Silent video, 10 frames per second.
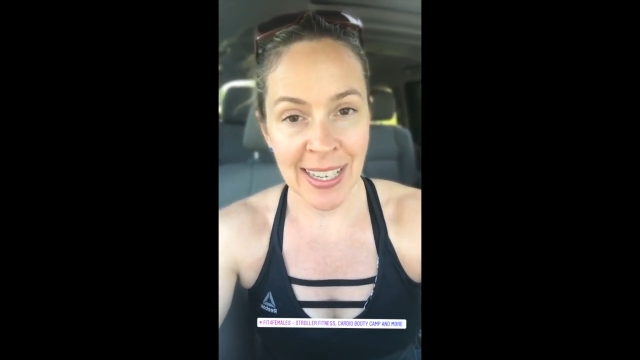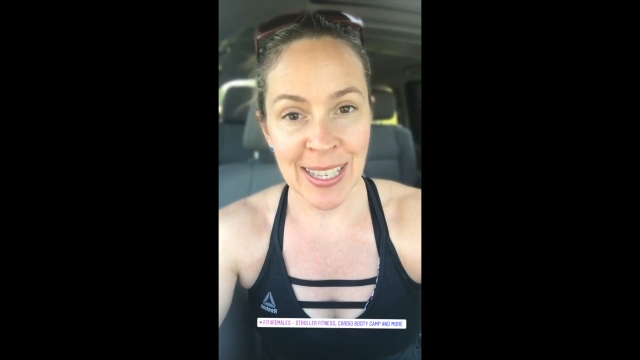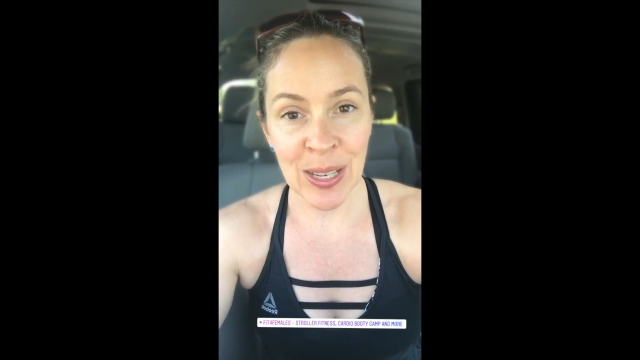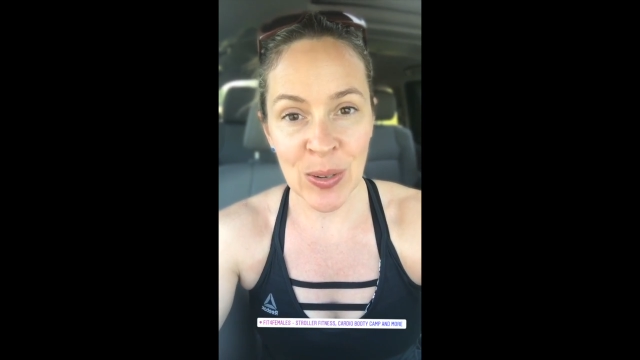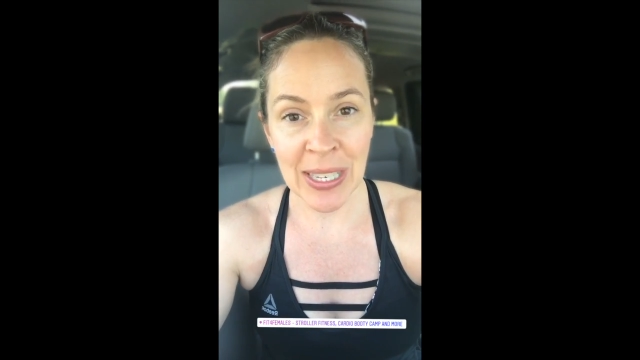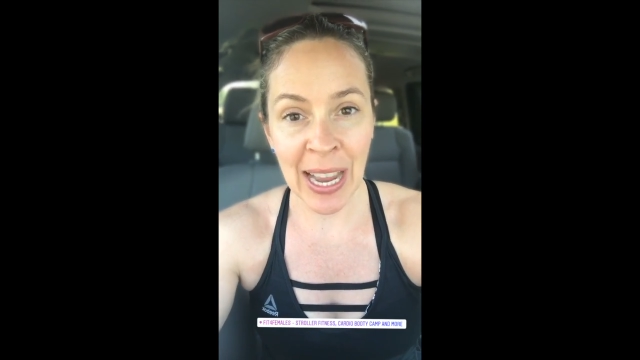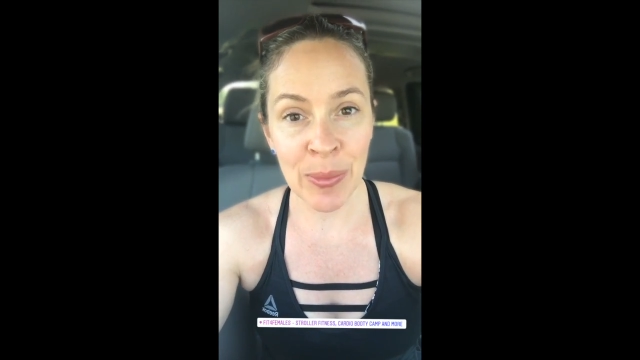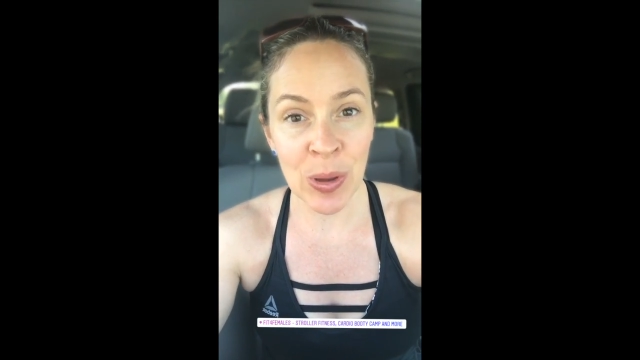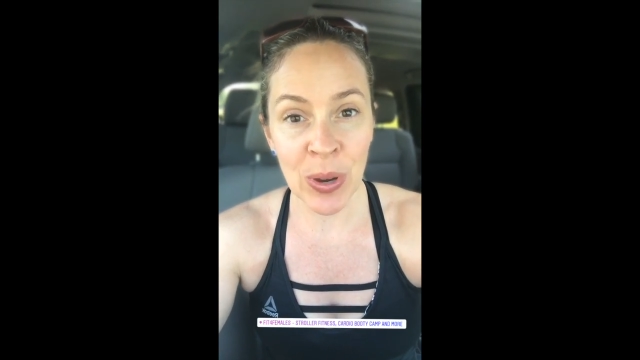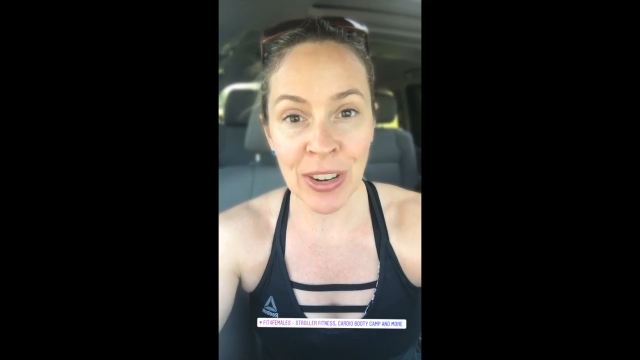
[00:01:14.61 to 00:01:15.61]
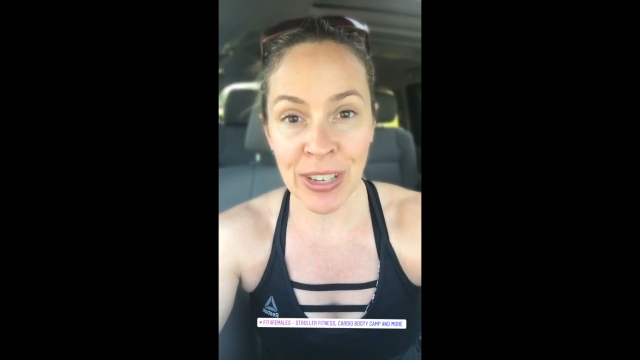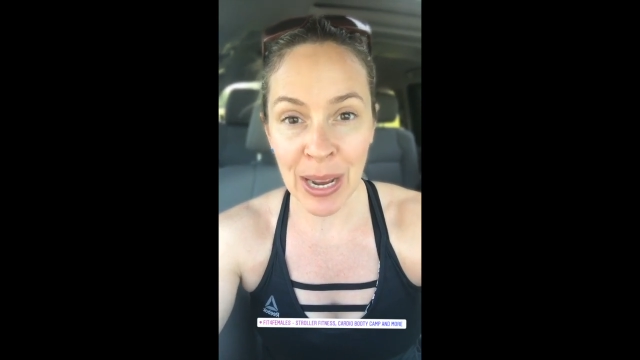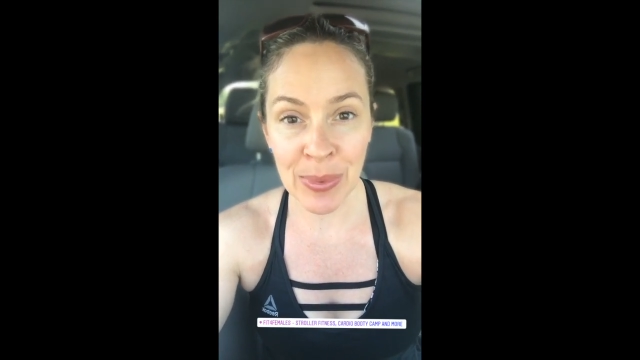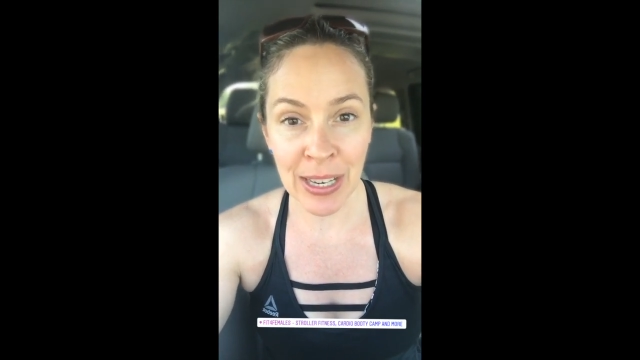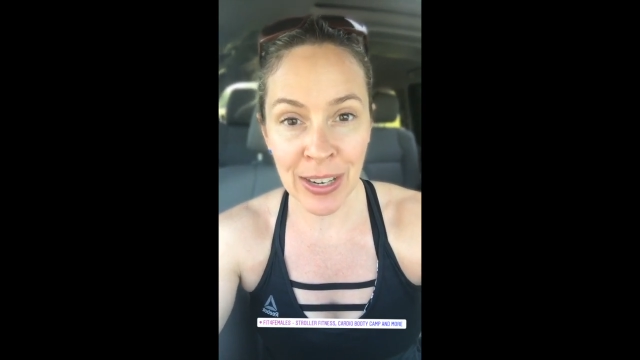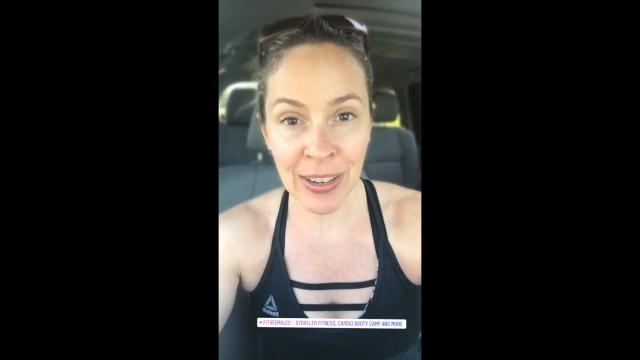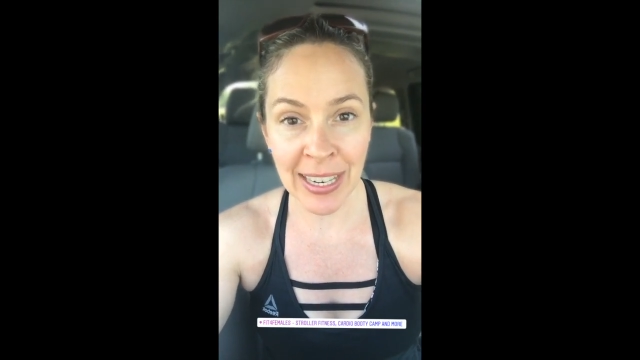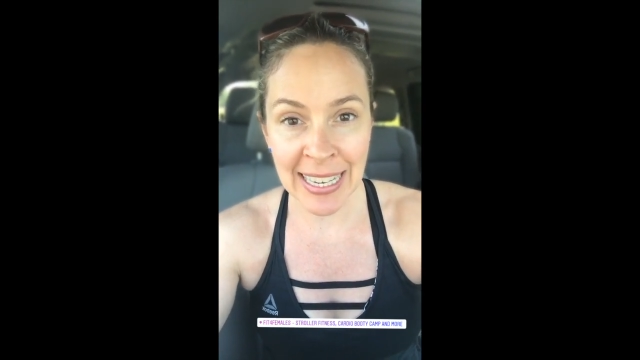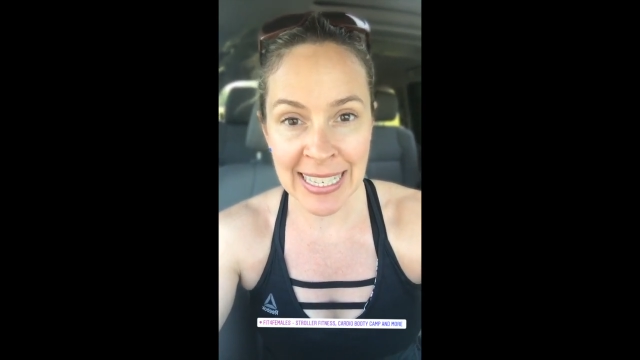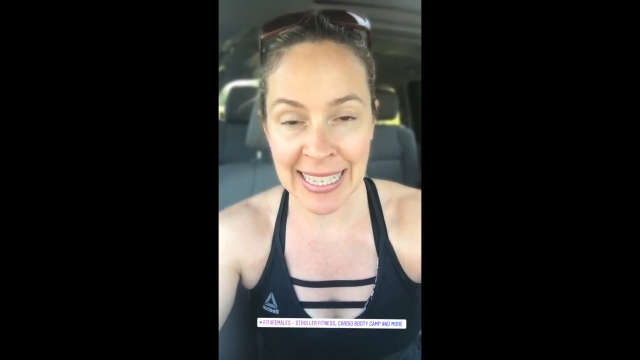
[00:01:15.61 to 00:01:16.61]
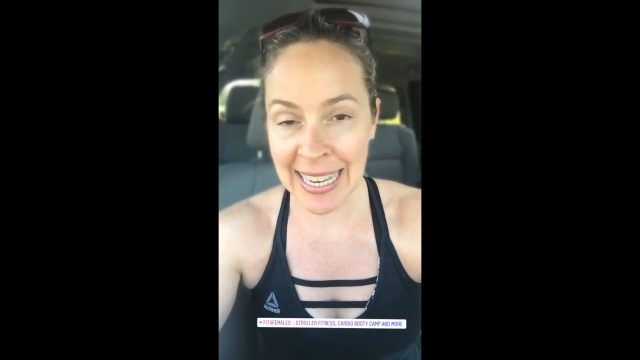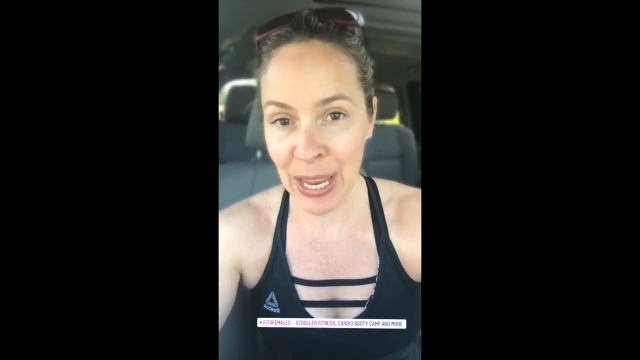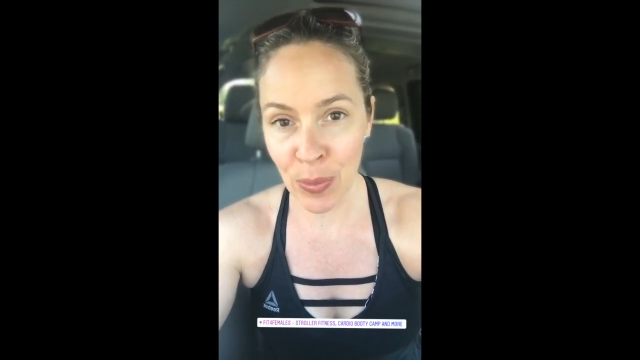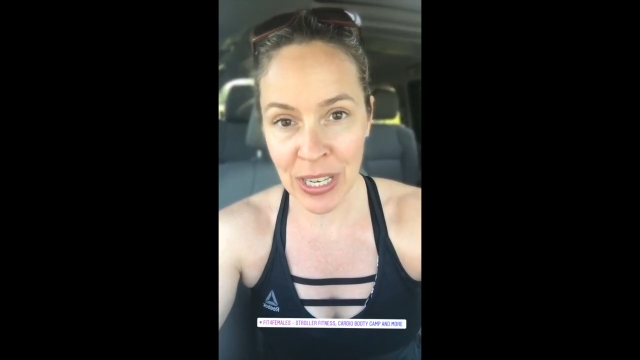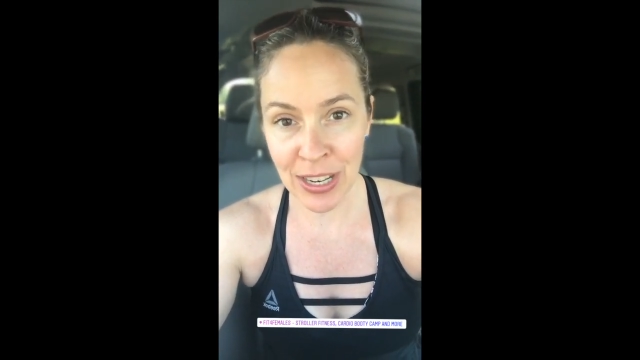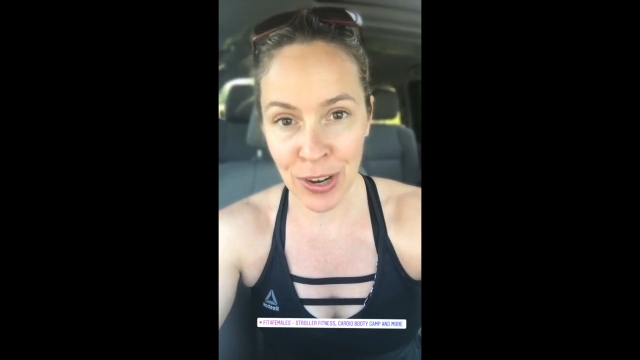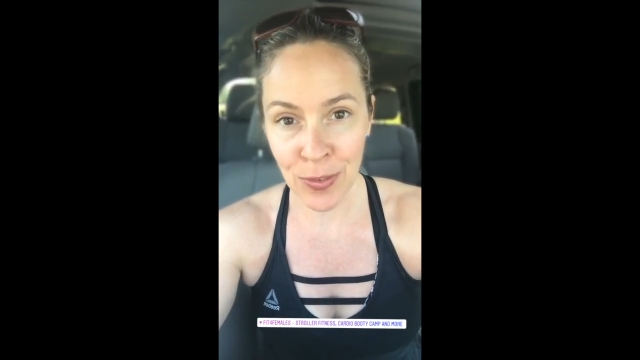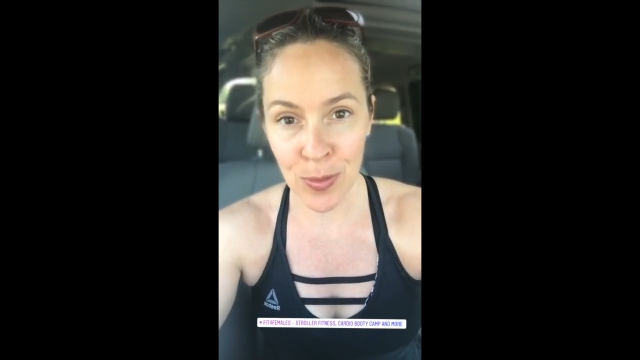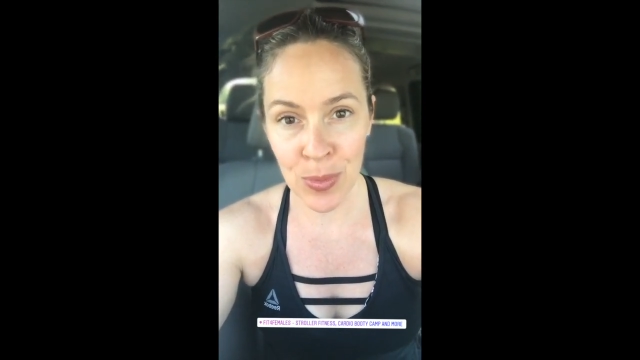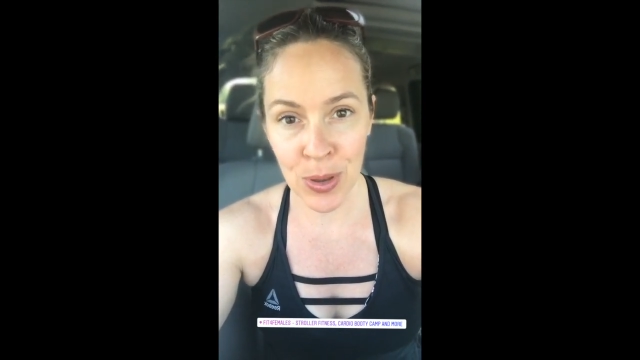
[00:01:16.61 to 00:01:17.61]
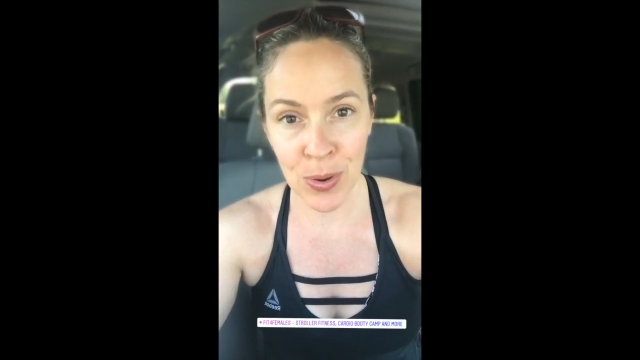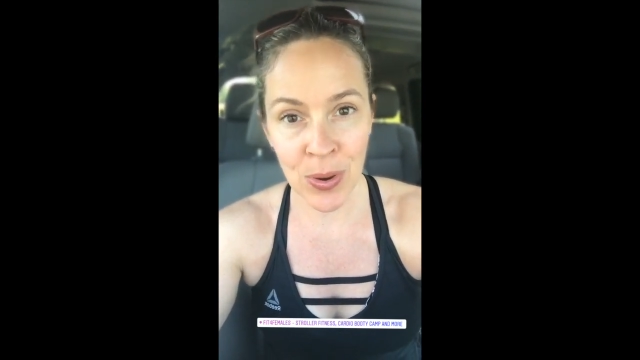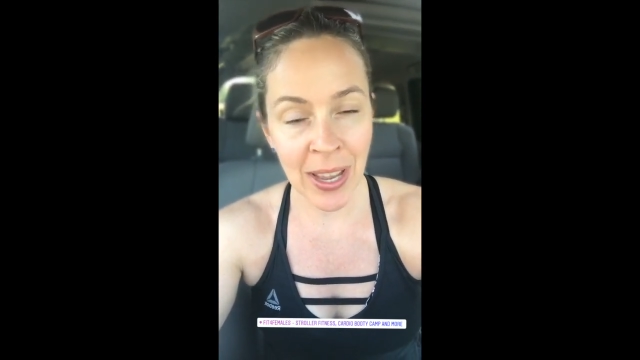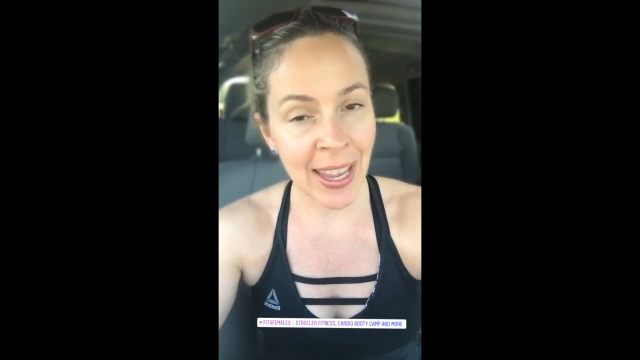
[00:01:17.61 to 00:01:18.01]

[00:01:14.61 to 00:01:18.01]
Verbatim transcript: So tell me what your time sucker is. I can't wait to hear from you.